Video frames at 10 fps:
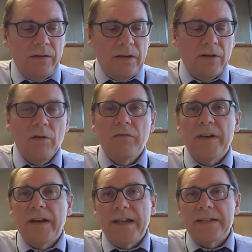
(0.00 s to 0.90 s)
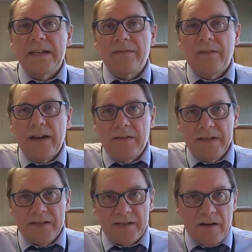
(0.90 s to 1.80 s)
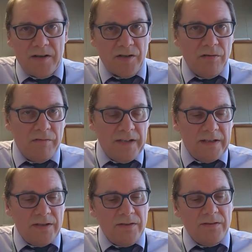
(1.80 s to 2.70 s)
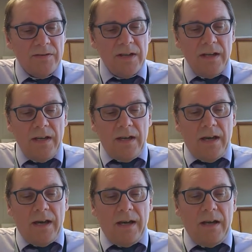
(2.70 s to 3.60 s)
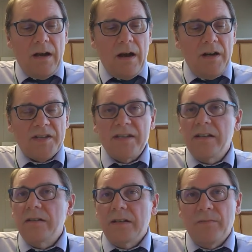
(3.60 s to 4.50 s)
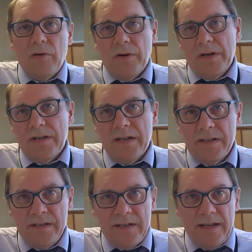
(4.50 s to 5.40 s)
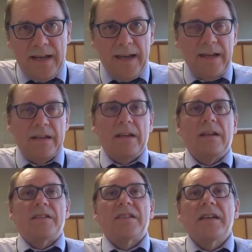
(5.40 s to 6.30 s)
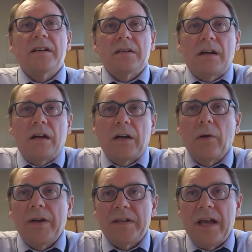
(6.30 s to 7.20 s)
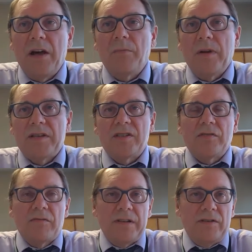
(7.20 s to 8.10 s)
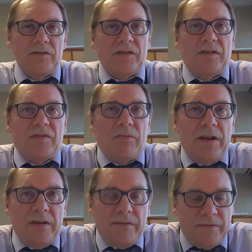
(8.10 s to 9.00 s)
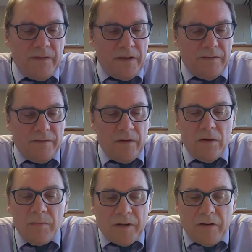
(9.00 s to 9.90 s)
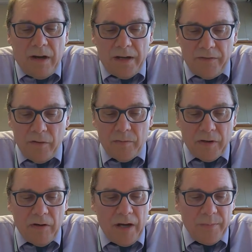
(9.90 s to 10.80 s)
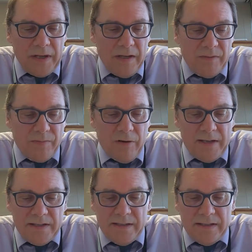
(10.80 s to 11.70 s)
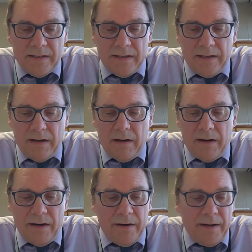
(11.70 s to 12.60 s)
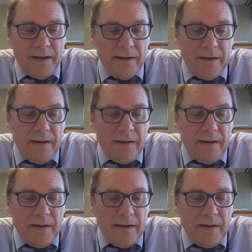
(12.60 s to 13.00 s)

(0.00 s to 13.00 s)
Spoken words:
the COVID-19 virus, SARS-CoV-2, are still important today and still are going to help us to reduce the spread of Omicron if Omicron becomes present in our area.